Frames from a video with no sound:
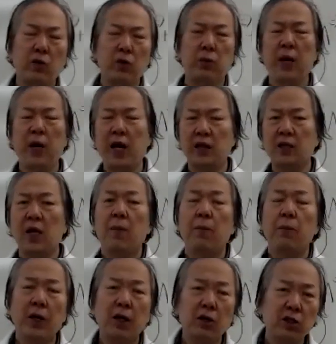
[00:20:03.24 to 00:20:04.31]
H+,
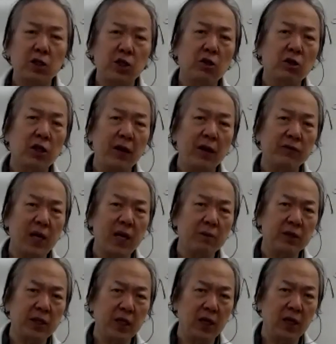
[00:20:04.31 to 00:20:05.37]
because you give
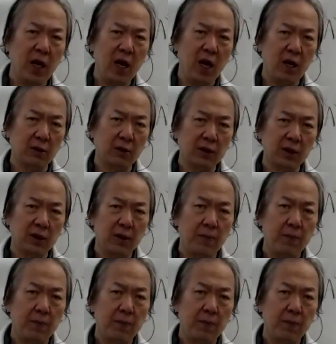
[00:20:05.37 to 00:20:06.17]
something out,